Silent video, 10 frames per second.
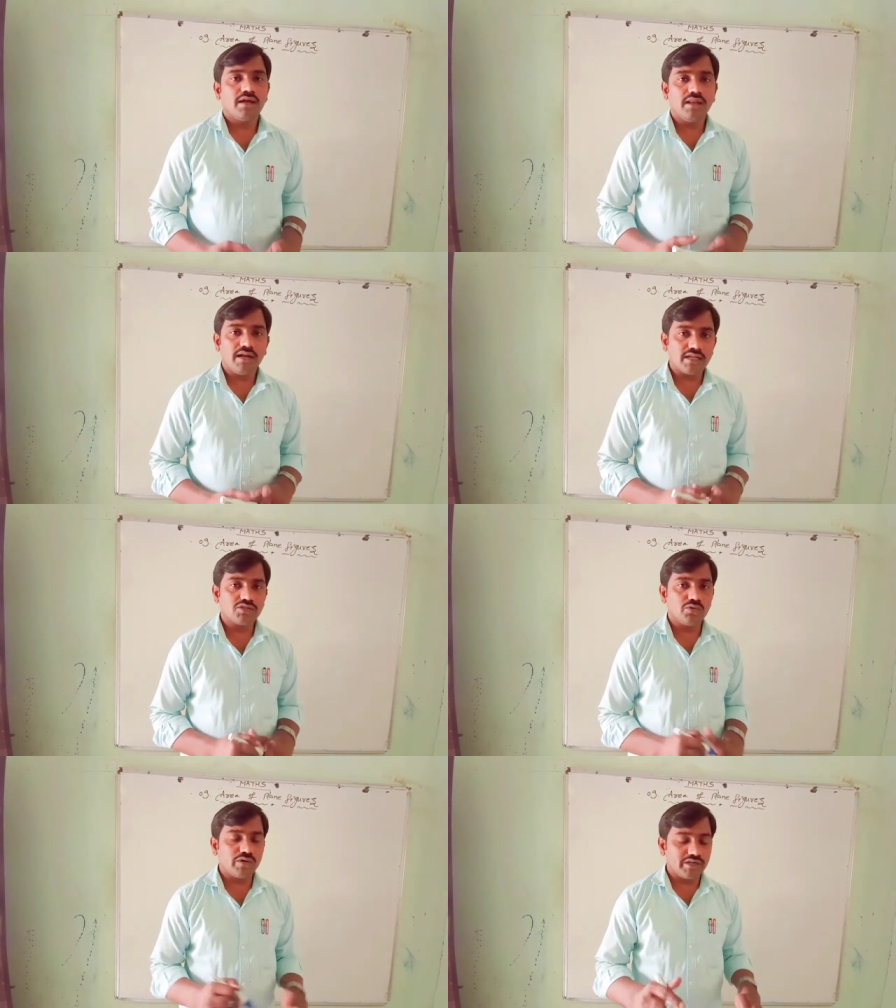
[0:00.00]
Let
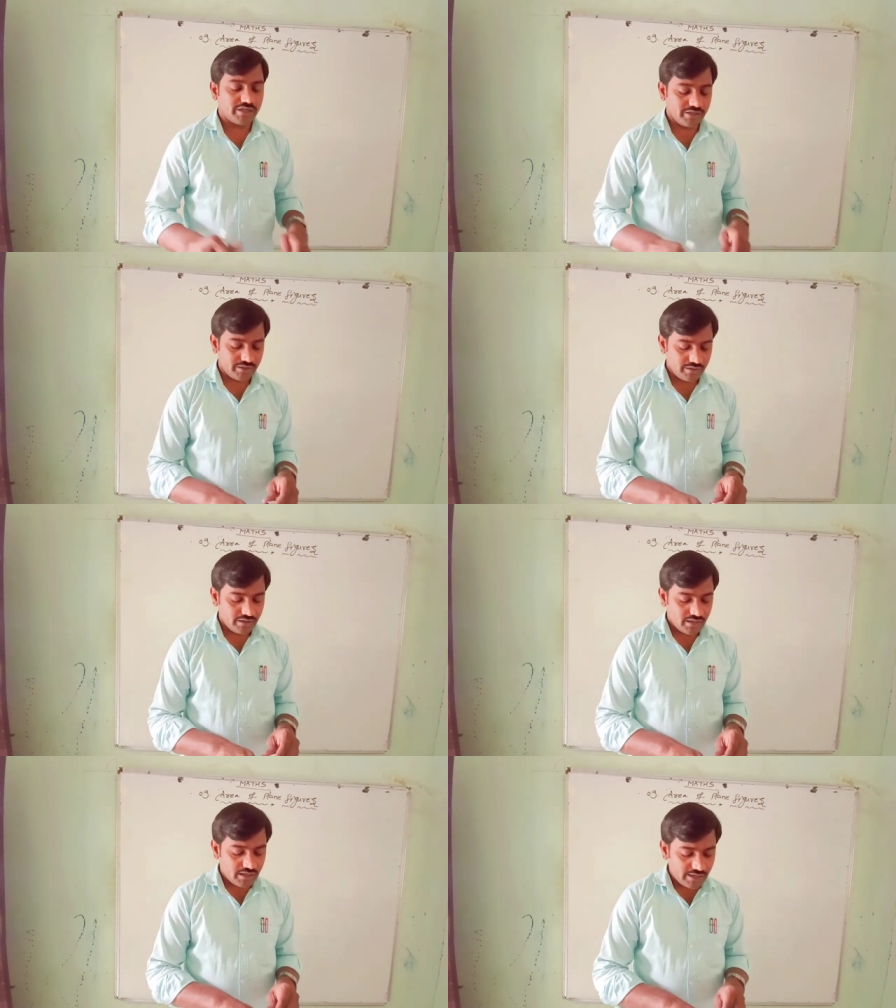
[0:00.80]
us know it here.
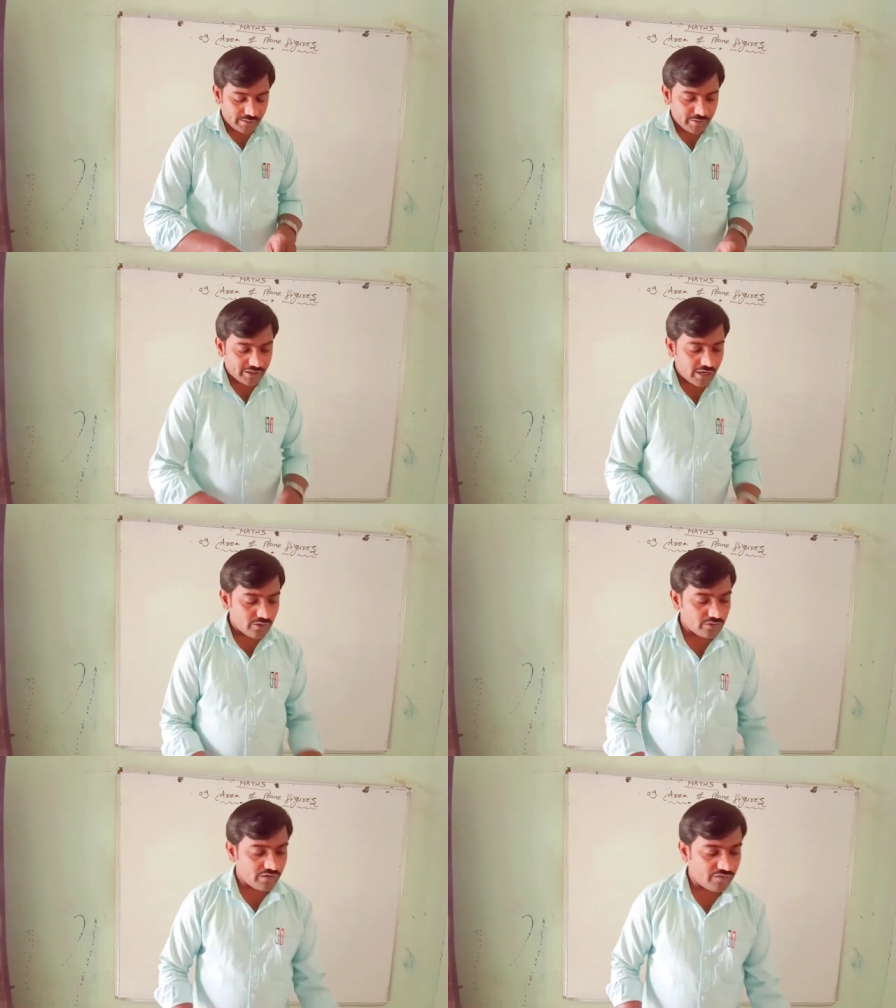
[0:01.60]
Let me tell
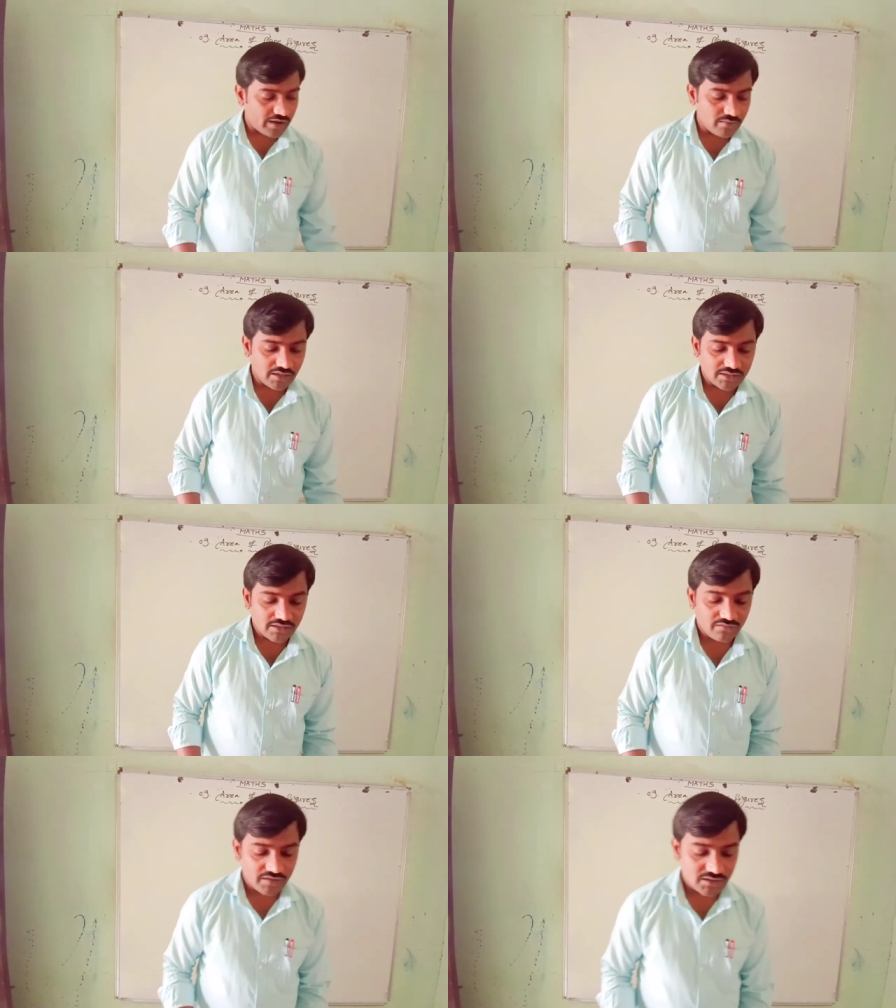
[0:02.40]
you the formulas
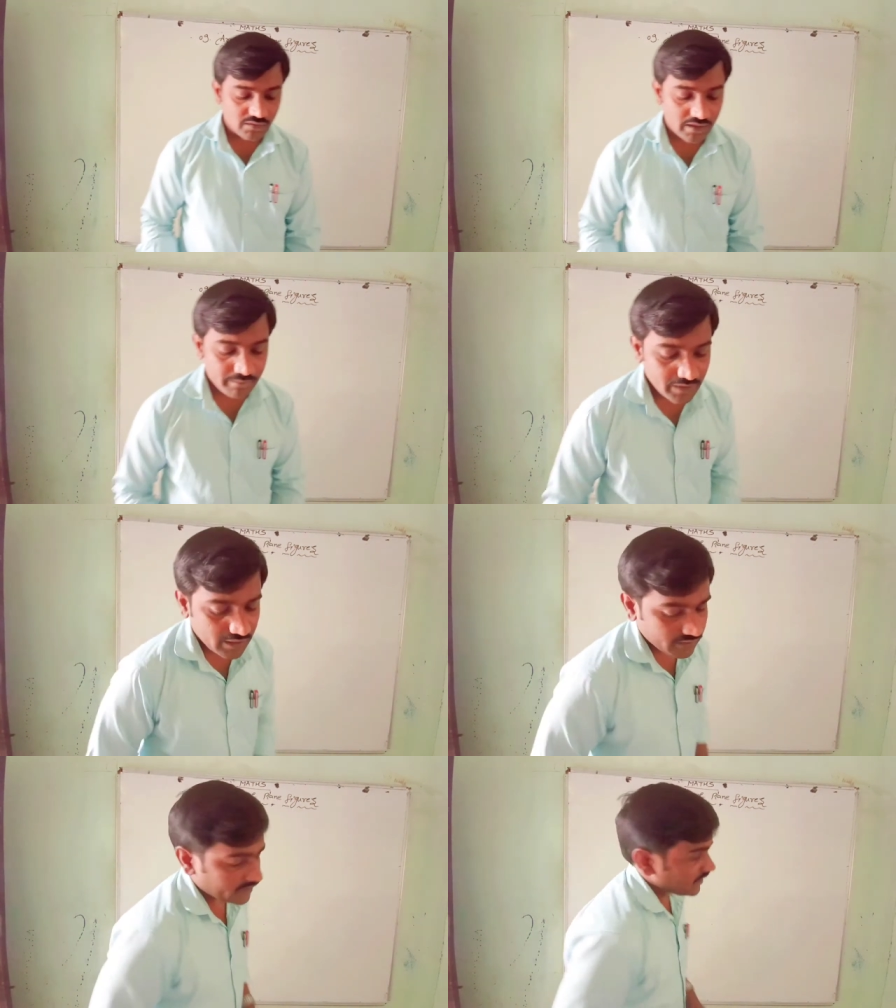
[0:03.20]
here. First one, the